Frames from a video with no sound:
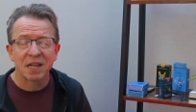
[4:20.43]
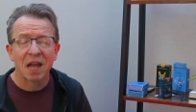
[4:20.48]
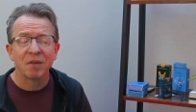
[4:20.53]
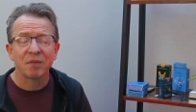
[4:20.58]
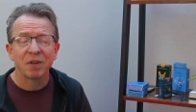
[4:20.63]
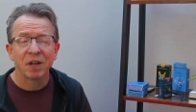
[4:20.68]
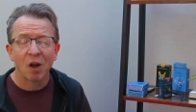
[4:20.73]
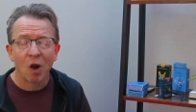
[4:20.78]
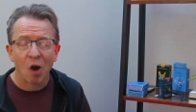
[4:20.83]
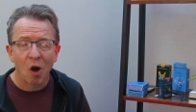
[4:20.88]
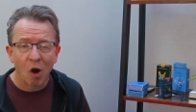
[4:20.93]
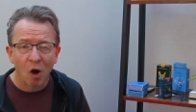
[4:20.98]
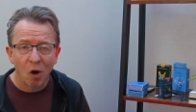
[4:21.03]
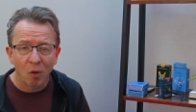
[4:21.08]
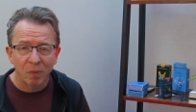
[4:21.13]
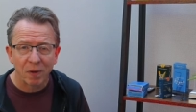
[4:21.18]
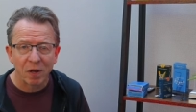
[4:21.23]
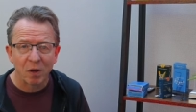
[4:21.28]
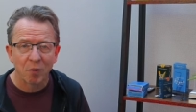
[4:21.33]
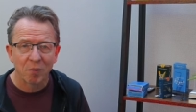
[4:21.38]
having a
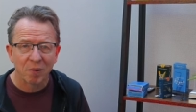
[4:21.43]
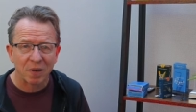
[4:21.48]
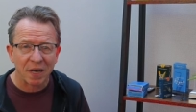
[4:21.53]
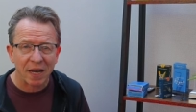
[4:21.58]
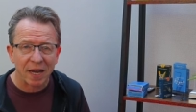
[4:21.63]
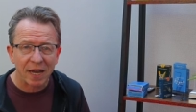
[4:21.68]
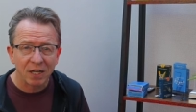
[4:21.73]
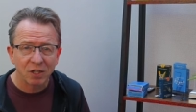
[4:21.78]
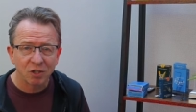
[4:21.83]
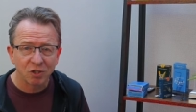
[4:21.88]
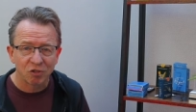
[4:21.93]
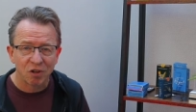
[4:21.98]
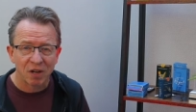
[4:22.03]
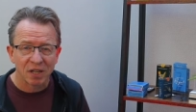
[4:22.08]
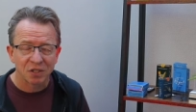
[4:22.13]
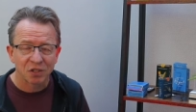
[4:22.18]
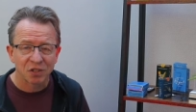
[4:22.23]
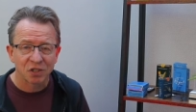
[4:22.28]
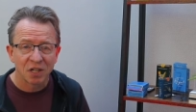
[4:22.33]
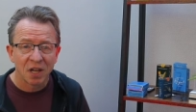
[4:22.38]
hobby or an
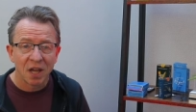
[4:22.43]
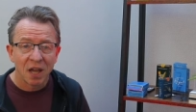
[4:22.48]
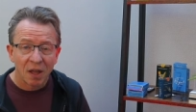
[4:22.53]
interest.